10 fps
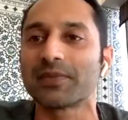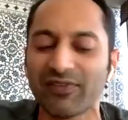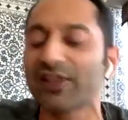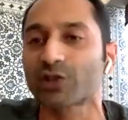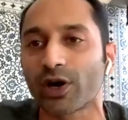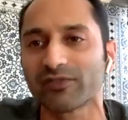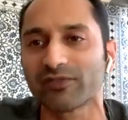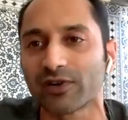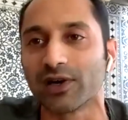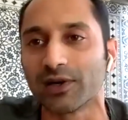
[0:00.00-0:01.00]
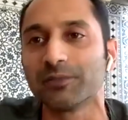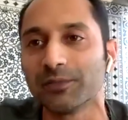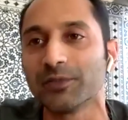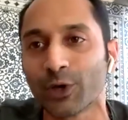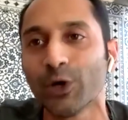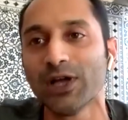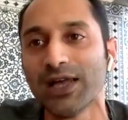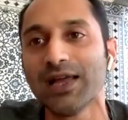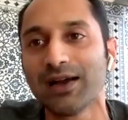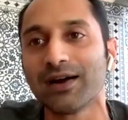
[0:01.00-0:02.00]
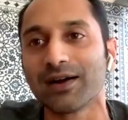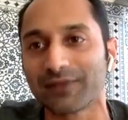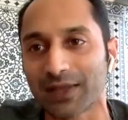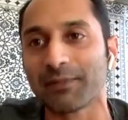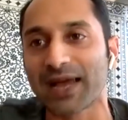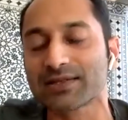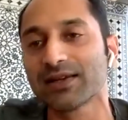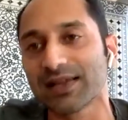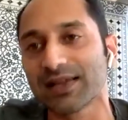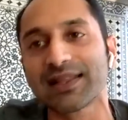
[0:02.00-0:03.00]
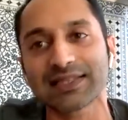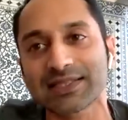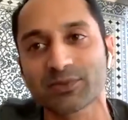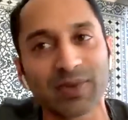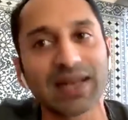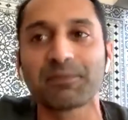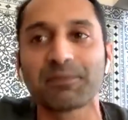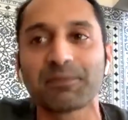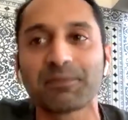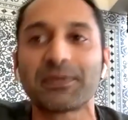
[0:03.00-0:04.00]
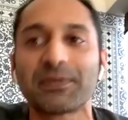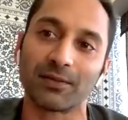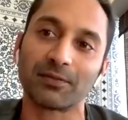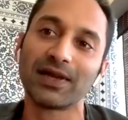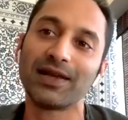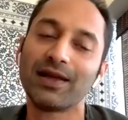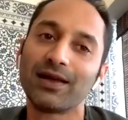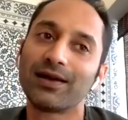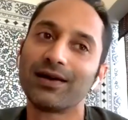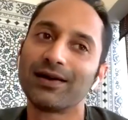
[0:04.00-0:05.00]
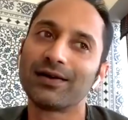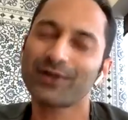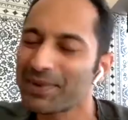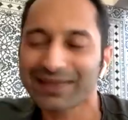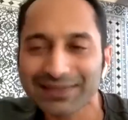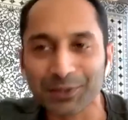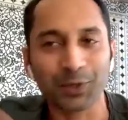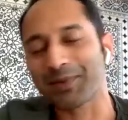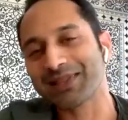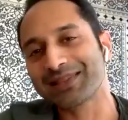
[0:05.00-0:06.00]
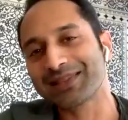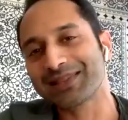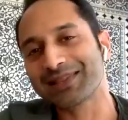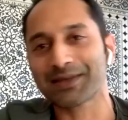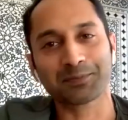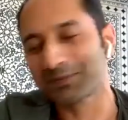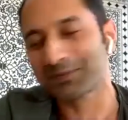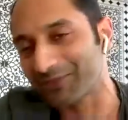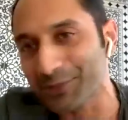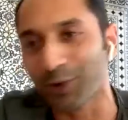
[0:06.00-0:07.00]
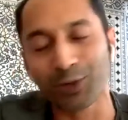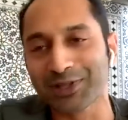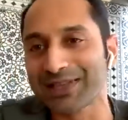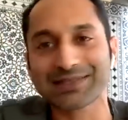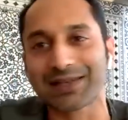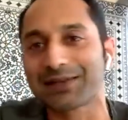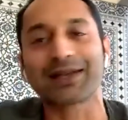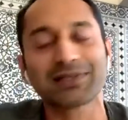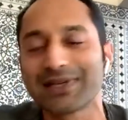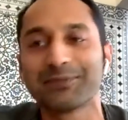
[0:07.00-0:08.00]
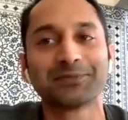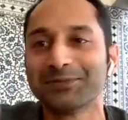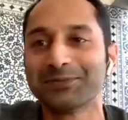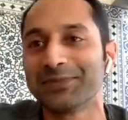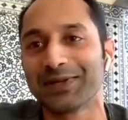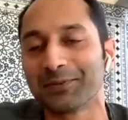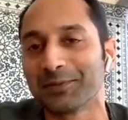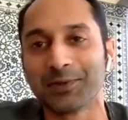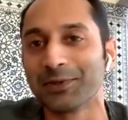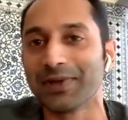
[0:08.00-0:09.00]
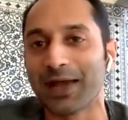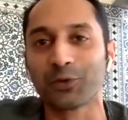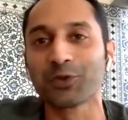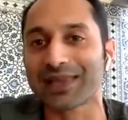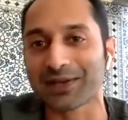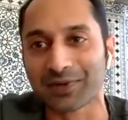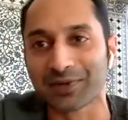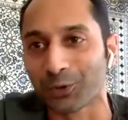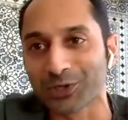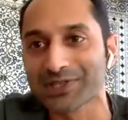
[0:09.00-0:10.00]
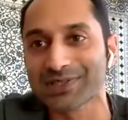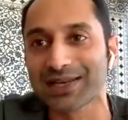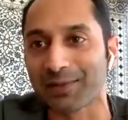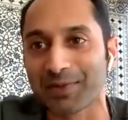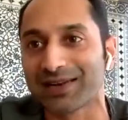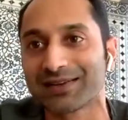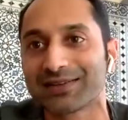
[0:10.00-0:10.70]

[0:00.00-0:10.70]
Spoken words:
felt sorry for her, you know, the ambassador. And that's where he picked it up. I mean, these are very small things that actually, I don't think anyone notices it. I mean,